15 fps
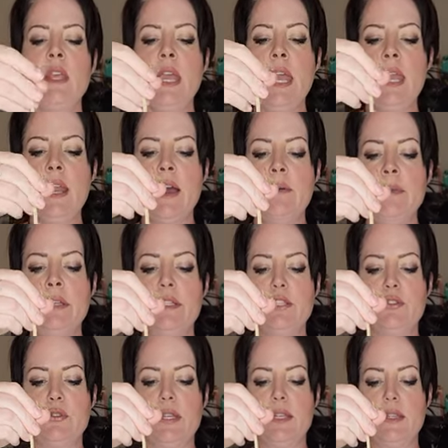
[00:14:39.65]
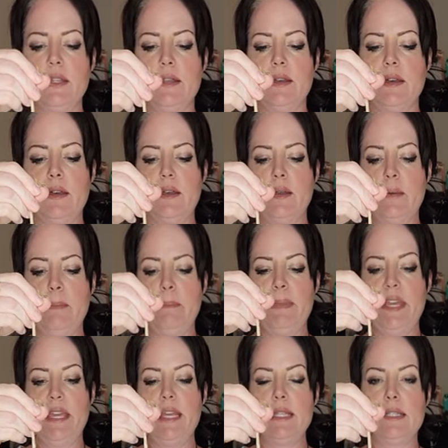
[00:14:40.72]
And I'm gonna string the
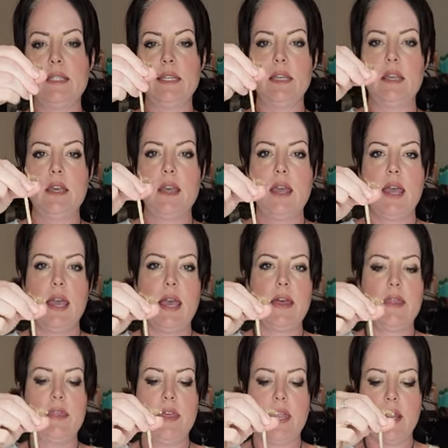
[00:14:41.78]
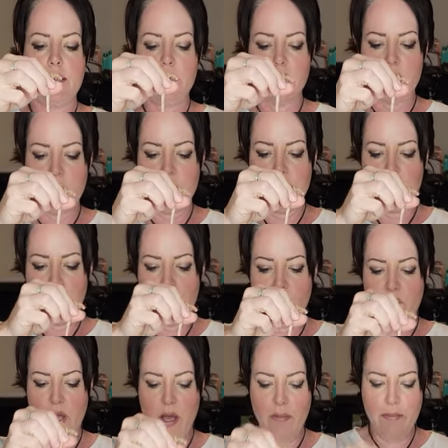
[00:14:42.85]
beads and then I'm gonna do
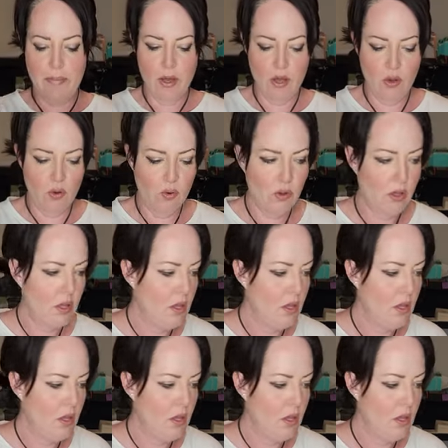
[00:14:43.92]
a bow.